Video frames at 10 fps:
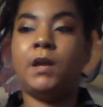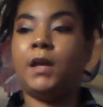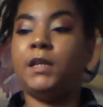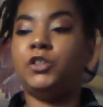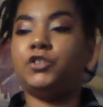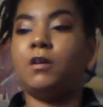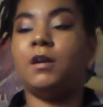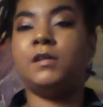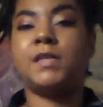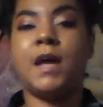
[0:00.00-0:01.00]
honey
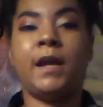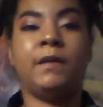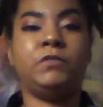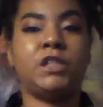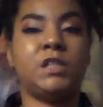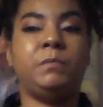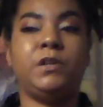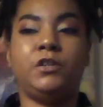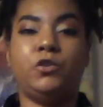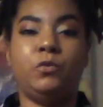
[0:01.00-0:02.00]
jars I have just
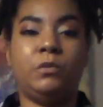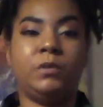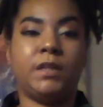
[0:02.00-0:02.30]
been doing